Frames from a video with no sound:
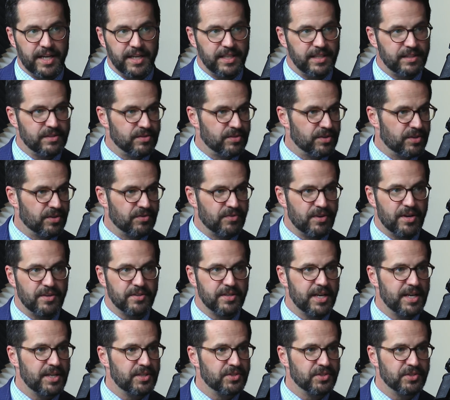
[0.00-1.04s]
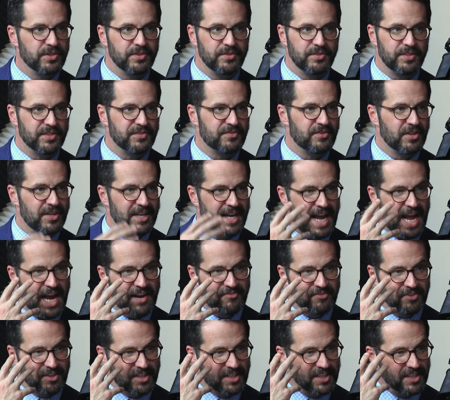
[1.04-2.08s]
He's looking around nature, this very
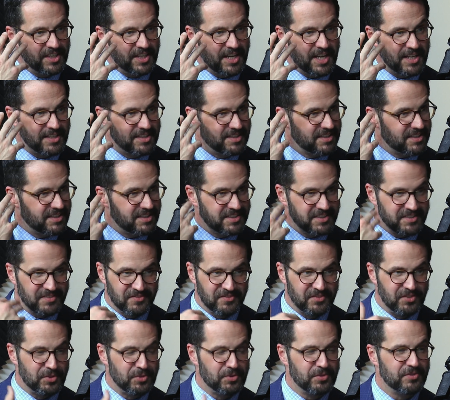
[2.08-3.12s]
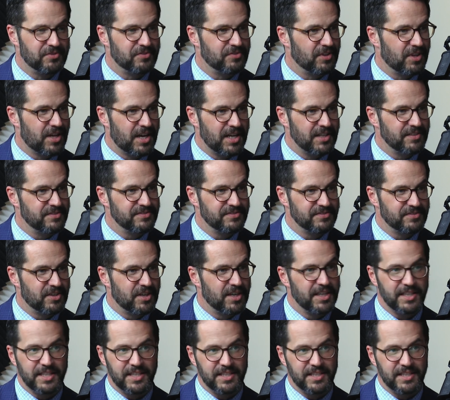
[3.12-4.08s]
African esque view of life, right?